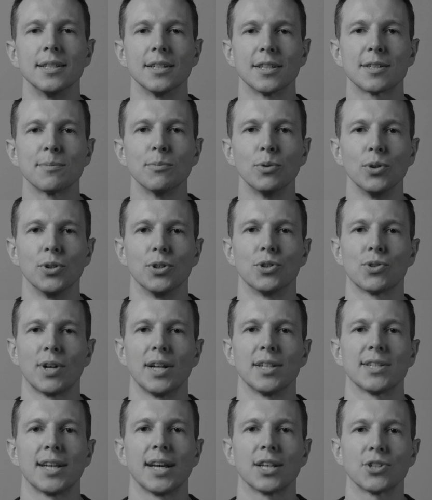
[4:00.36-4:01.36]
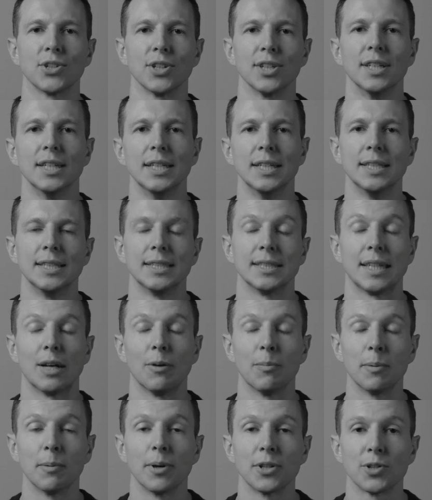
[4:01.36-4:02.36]
smoother transaction. So that
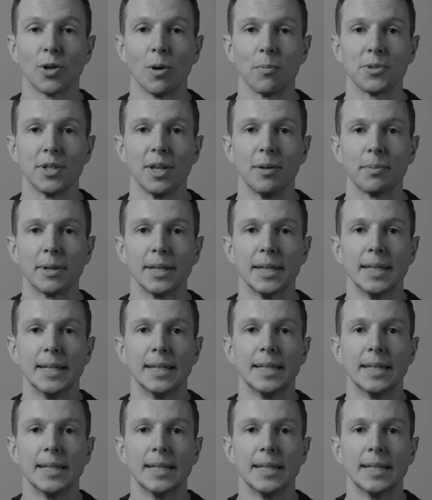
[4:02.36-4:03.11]
would be my top tip.